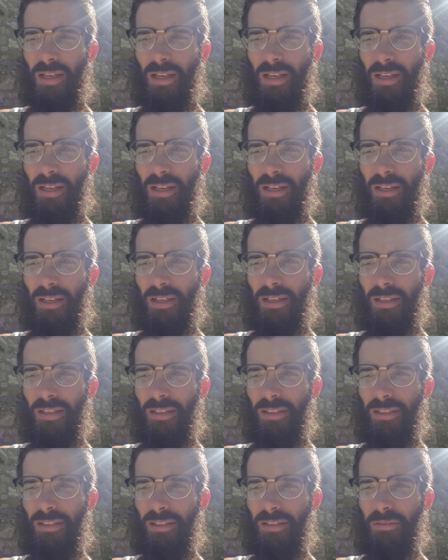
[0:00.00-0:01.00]

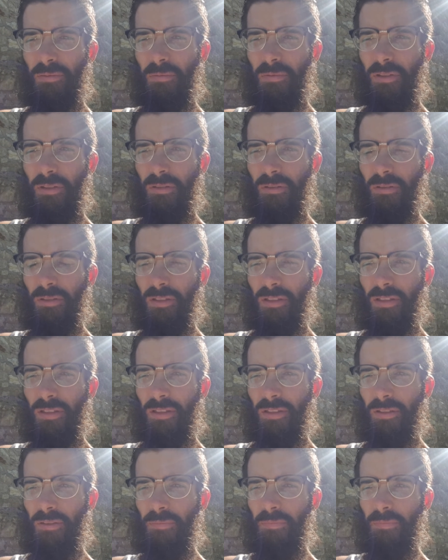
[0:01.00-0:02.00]
and it was
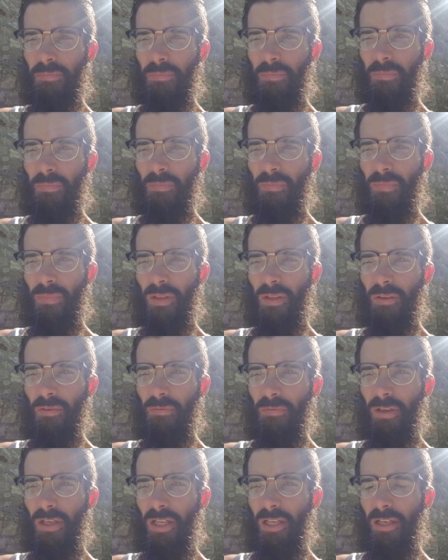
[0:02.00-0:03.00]

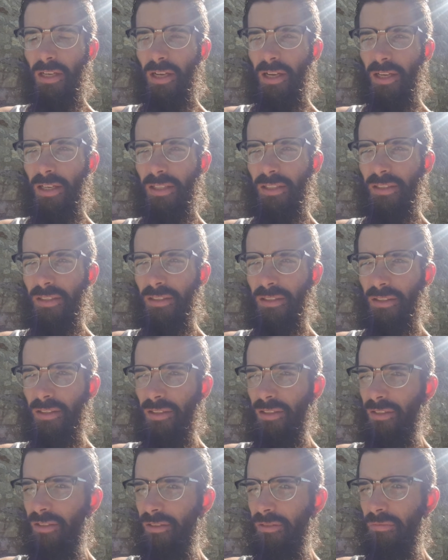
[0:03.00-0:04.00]
really nice.
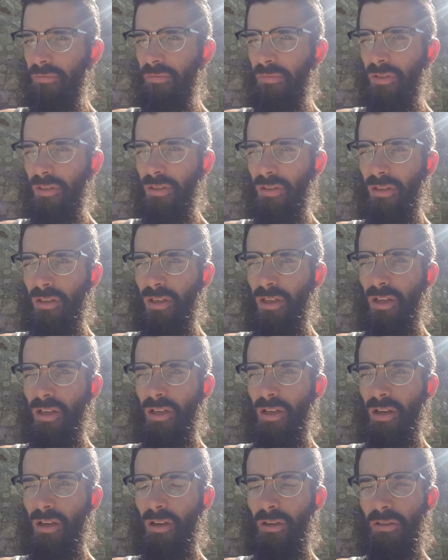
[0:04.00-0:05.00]

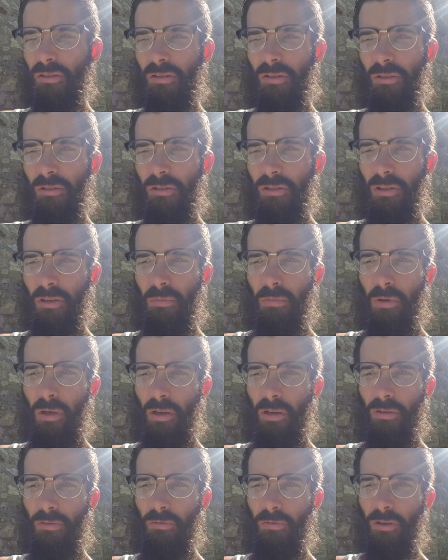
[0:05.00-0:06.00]
Also some
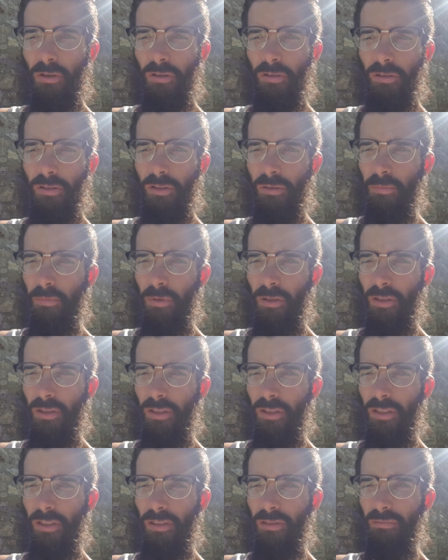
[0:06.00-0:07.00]
long roads,
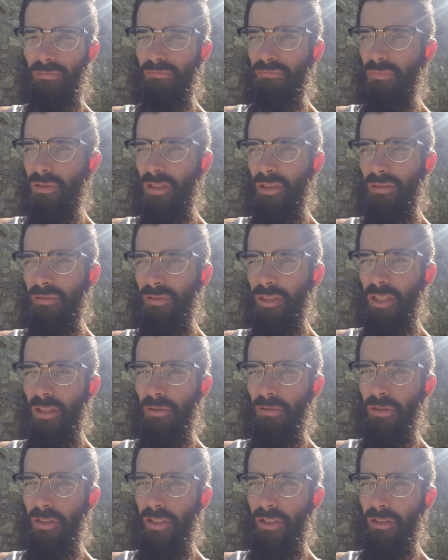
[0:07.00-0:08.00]
but they
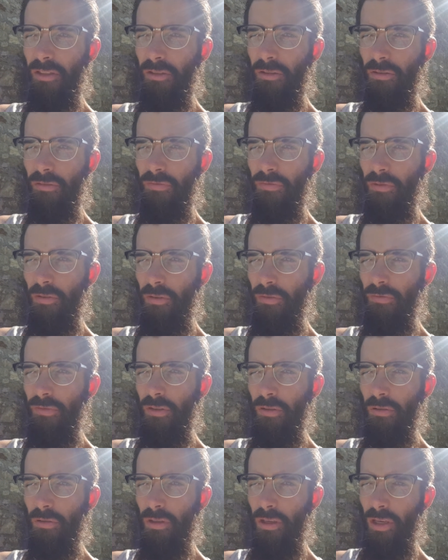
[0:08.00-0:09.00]
only took for a
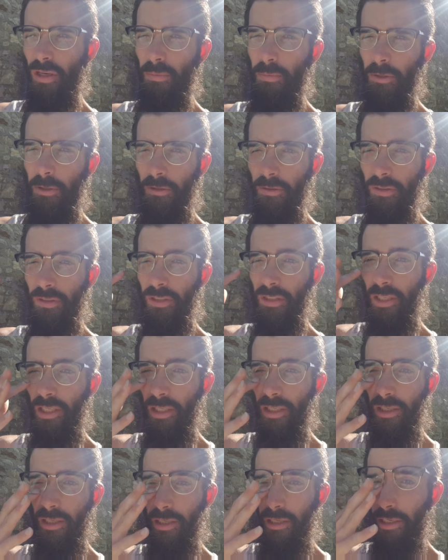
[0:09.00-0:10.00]
few kilometers,
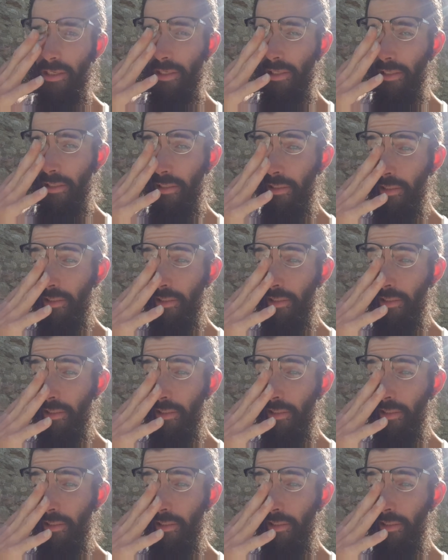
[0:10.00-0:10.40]
and